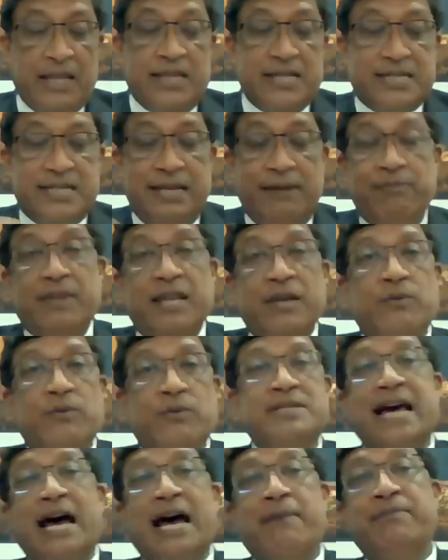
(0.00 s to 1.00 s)
The same thing
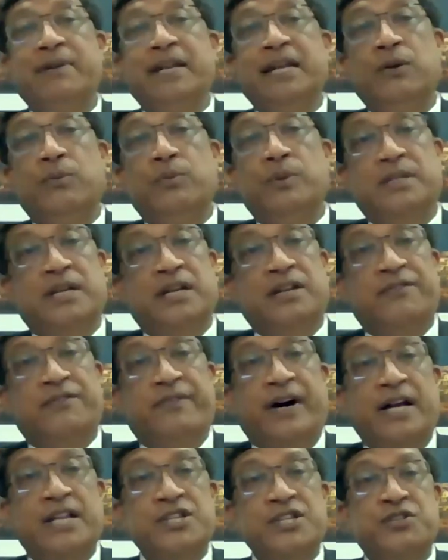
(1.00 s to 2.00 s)
was happening with the
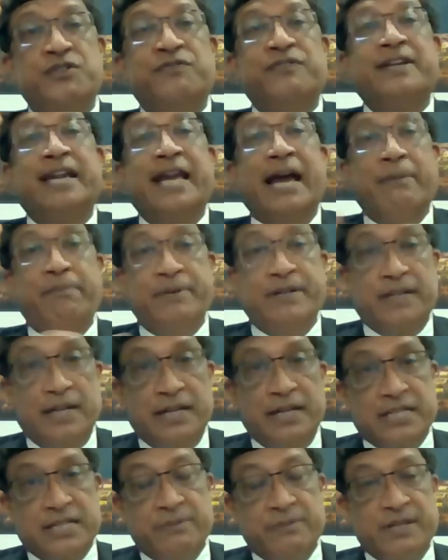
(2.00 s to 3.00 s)
advance of
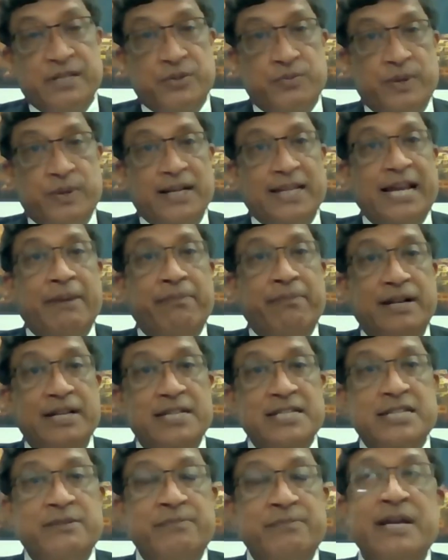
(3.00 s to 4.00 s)
capitalism as well.
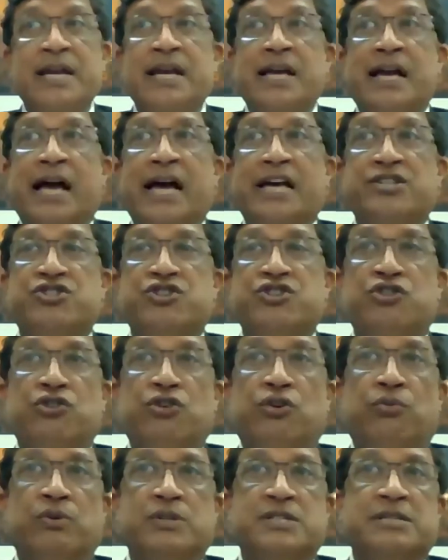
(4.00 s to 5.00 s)
Capitalism, as you
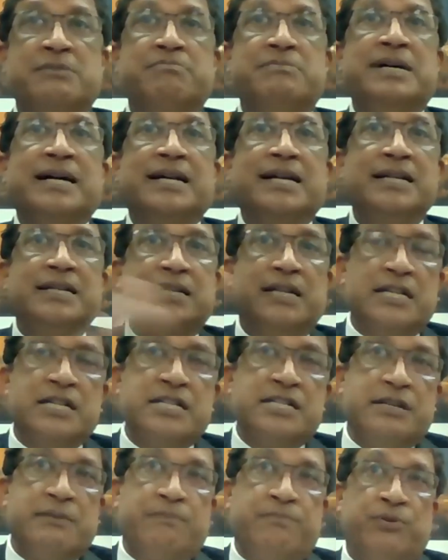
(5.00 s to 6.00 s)
know, was a
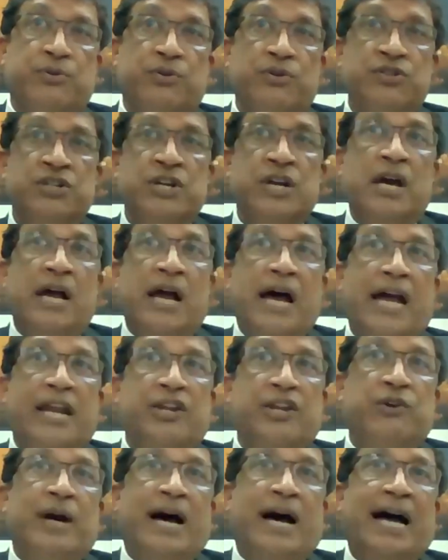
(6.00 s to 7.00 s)
mercantilist approach,
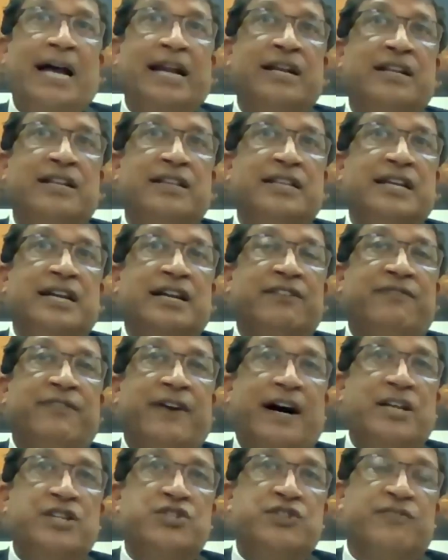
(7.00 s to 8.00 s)
and you had the
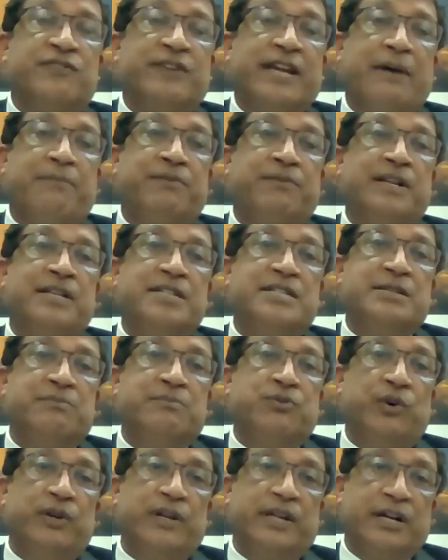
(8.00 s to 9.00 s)
advance of
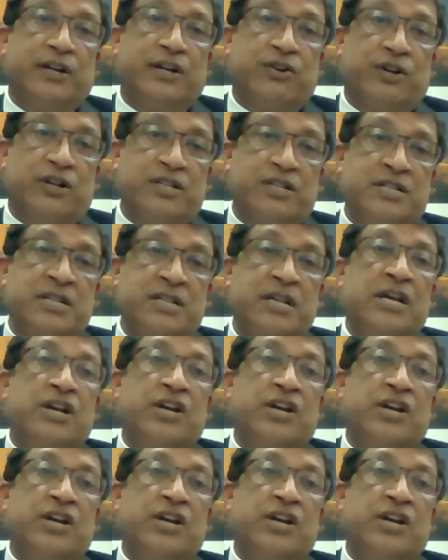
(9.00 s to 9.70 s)
capitalism going across